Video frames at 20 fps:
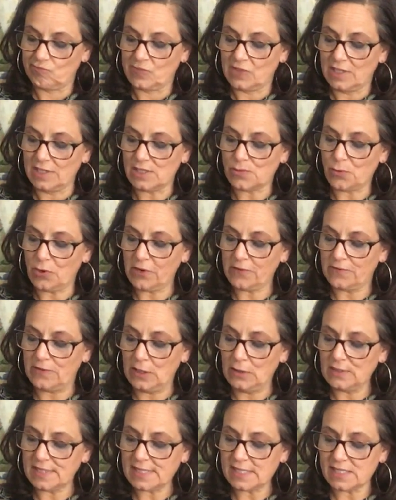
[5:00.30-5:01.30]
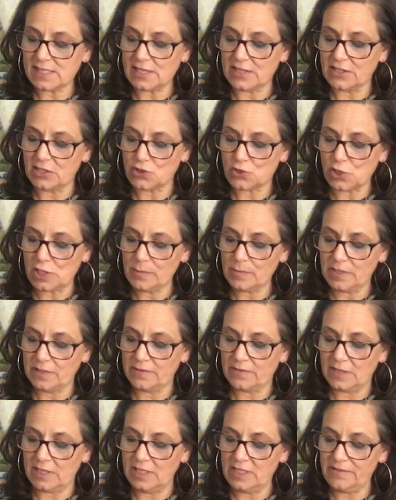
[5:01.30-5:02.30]
His work focuses on the treatment
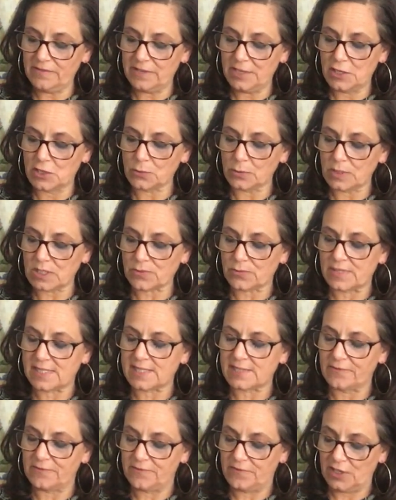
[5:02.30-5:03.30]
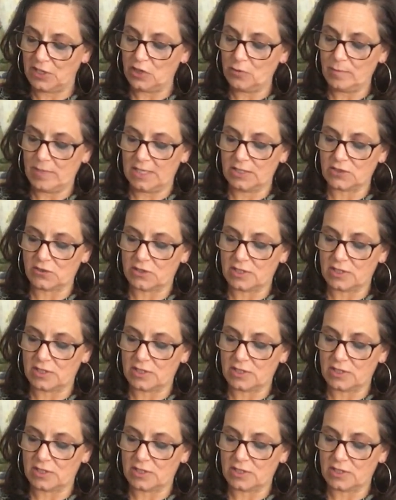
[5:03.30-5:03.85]
of individuals with severe mental